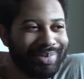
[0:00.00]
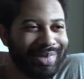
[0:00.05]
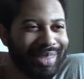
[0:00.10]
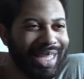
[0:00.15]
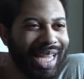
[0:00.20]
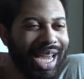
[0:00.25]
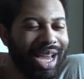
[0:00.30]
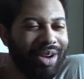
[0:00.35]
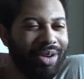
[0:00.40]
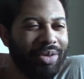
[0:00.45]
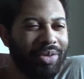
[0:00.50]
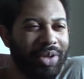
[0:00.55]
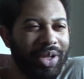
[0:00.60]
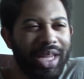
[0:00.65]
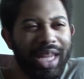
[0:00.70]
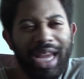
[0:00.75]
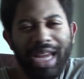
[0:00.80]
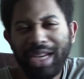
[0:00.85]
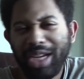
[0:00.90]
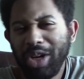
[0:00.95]
Now,
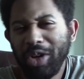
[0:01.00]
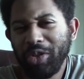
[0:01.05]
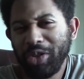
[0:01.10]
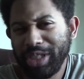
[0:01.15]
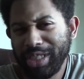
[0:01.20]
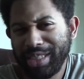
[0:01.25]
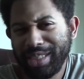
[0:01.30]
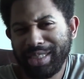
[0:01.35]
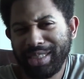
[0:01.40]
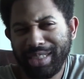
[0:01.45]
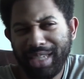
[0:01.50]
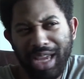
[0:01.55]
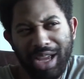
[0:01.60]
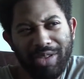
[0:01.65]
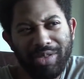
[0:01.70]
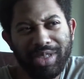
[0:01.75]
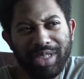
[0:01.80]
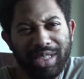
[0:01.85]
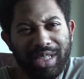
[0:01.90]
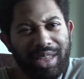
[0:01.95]
I know this
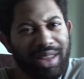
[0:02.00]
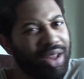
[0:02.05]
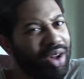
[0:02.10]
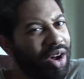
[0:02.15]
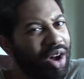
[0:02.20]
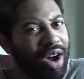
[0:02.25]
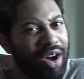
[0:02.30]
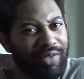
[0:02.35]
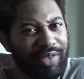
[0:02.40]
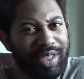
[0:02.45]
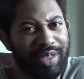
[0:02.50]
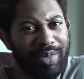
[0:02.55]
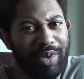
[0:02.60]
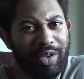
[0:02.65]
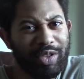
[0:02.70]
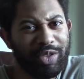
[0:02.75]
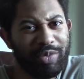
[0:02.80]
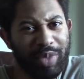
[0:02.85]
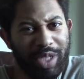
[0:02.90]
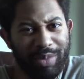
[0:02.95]
sounds a little off to
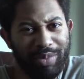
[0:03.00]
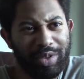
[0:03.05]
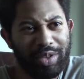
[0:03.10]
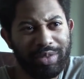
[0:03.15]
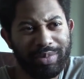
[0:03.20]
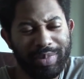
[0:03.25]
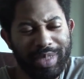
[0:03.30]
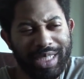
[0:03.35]
most people,